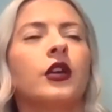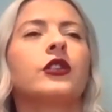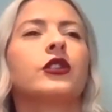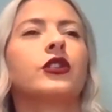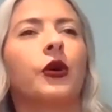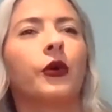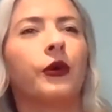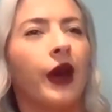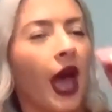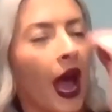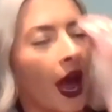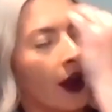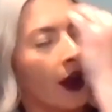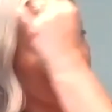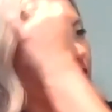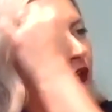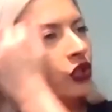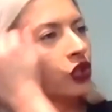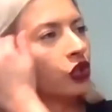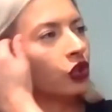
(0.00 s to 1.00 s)
So an
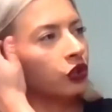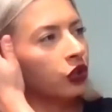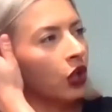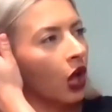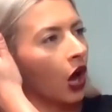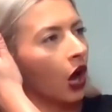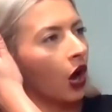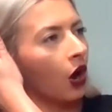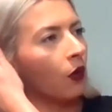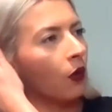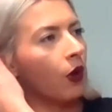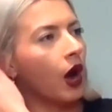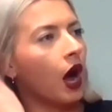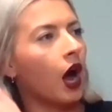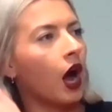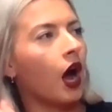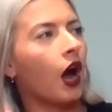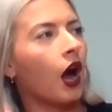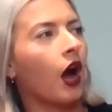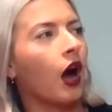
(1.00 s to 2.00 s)
average low
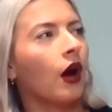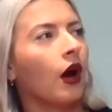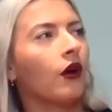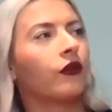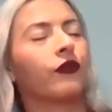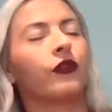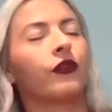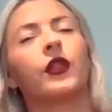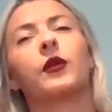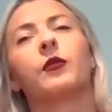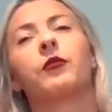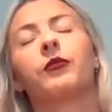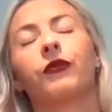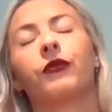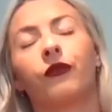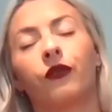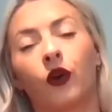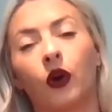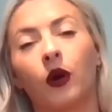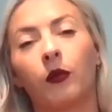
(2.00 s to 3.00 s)

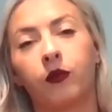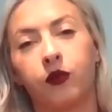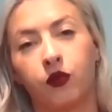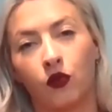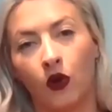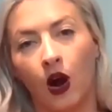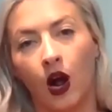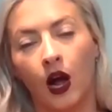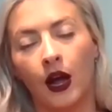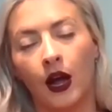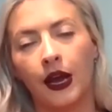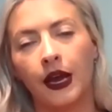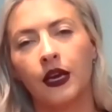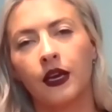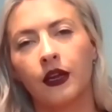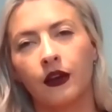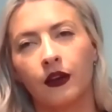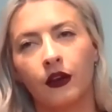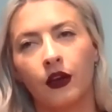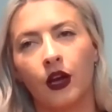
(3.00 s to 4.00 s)
for a
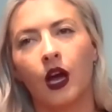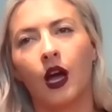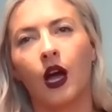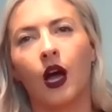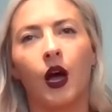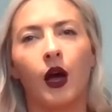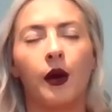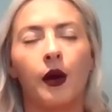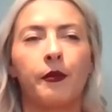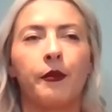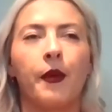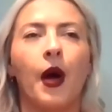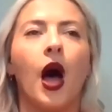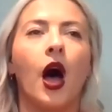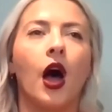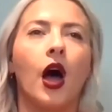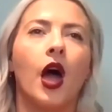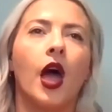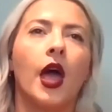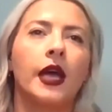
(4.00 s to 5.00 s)
bride
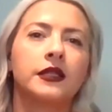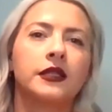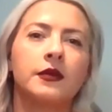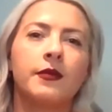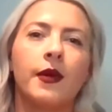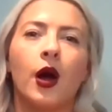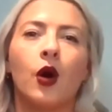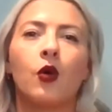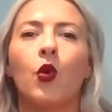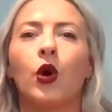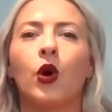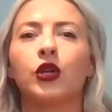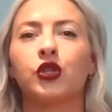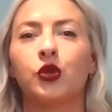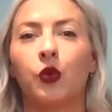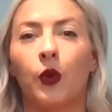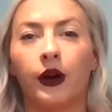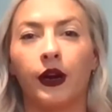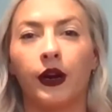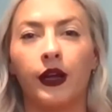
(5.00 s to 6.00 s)
is about
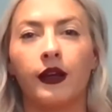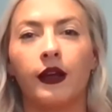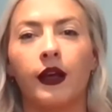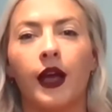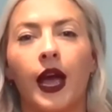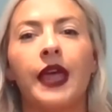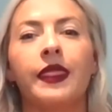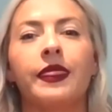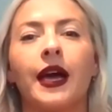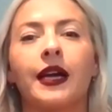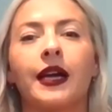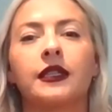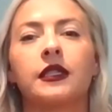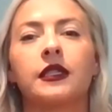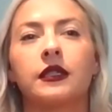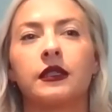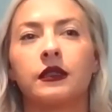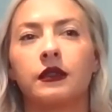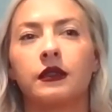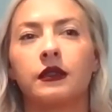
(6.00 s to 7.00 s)
120, and
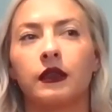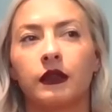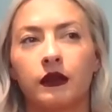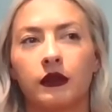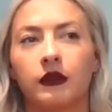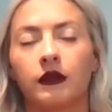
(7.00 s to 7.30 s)
that's